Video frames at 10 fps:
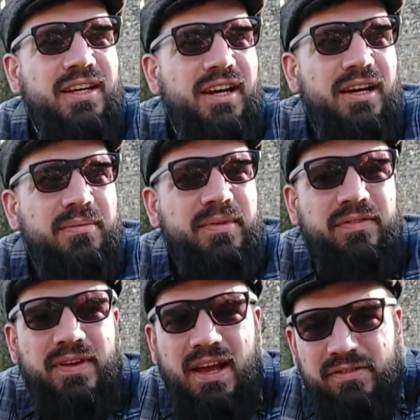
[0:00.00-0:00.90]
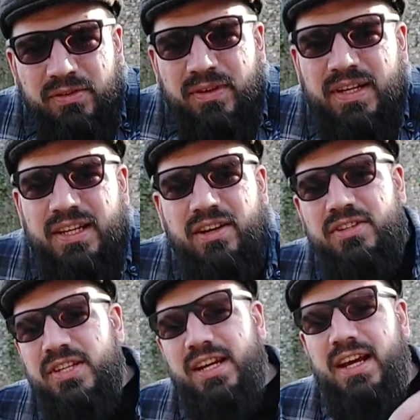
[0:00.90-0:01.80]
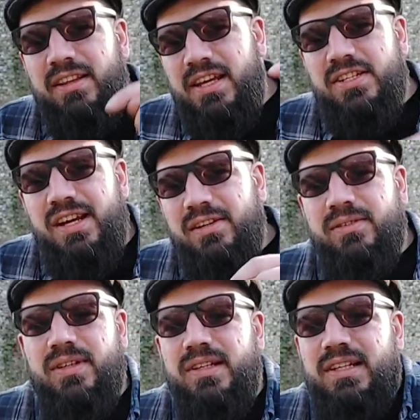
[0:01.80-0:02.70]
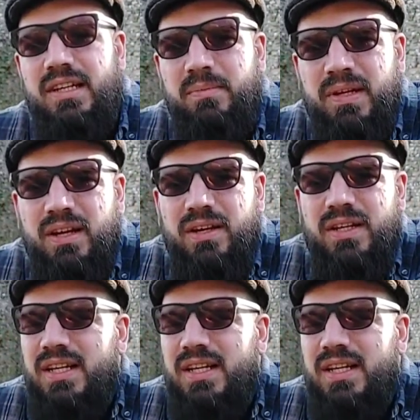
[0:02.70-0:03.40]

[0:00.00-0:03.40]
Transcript: If you haven't already, go check out their channel. I'll link it below.